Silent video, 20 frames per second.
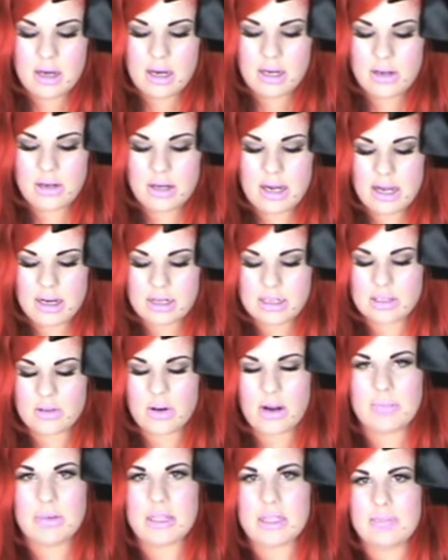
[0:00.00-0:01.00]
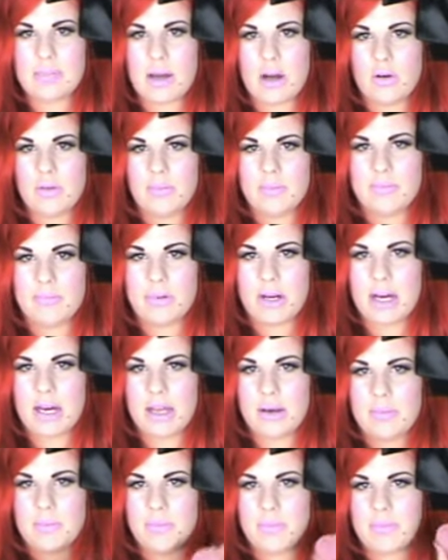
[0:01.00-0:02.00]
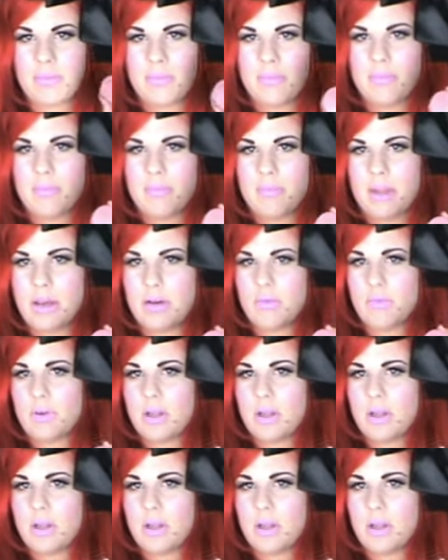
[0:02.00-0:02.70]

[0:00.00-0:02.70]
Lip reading: I don't know how to describe the smell, but they're